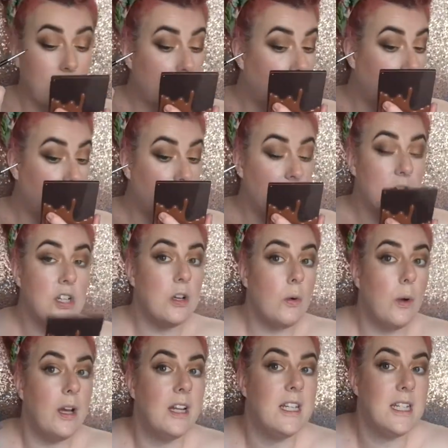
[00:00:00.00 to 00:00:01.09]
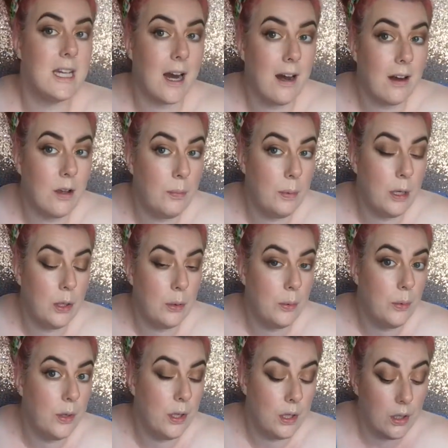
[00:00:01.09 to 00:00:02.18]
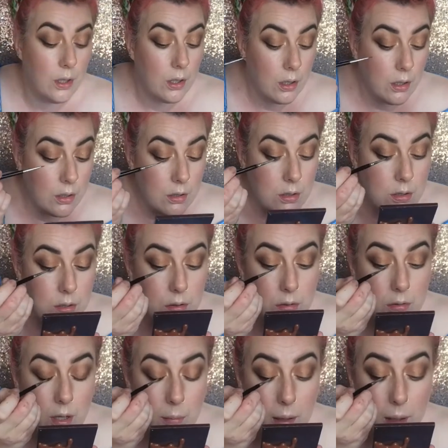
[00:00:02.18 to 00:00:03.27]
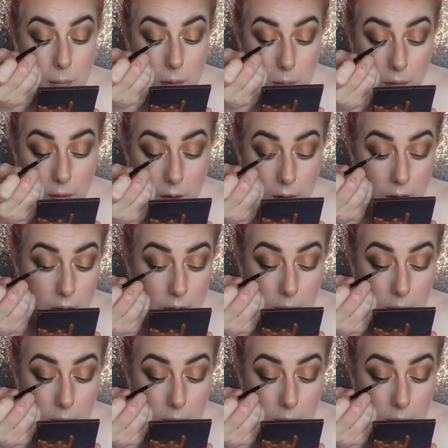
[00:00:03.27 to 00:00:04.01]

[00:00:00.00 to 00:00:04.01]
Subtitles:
And it's actually quite a dark blue, so I'm happy with that.